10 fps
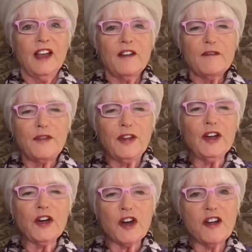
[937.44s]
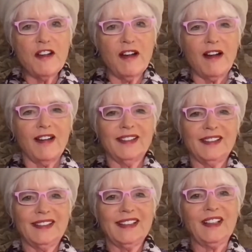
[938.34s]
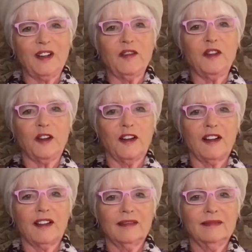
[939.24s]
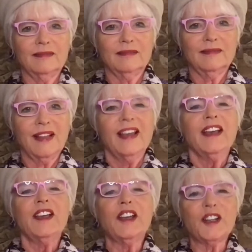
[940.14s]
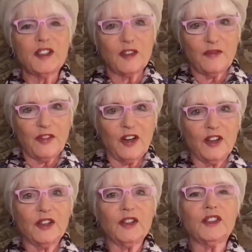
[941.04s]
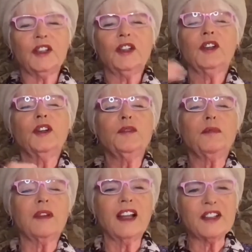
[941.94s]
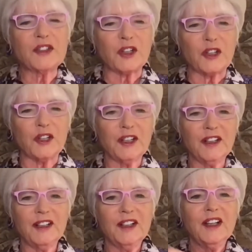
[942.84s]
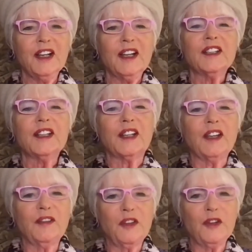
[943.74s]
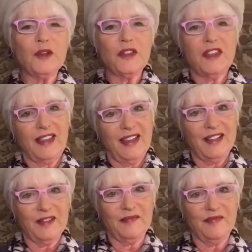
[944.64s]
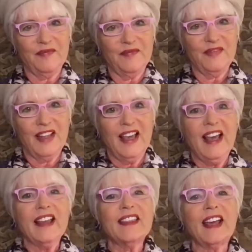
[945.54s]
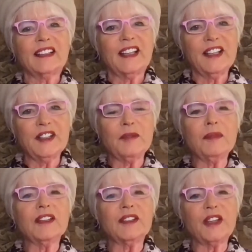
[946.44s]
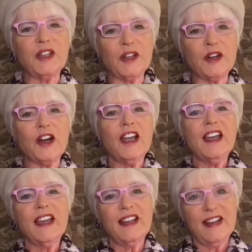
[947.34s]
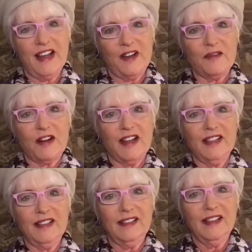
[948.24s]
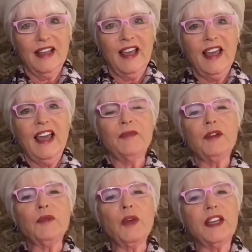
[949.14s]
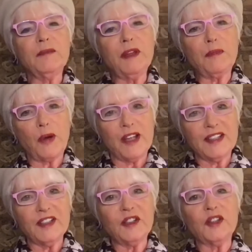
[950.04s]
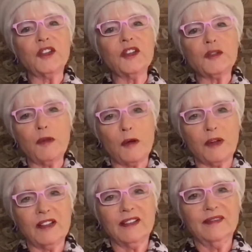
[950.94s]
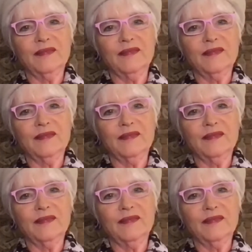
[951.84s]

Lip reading: Fear not, little flock. It is the Father's good pleasure to give you the kingdom. That kingdom is here and now, right? And when we can be present to this moment,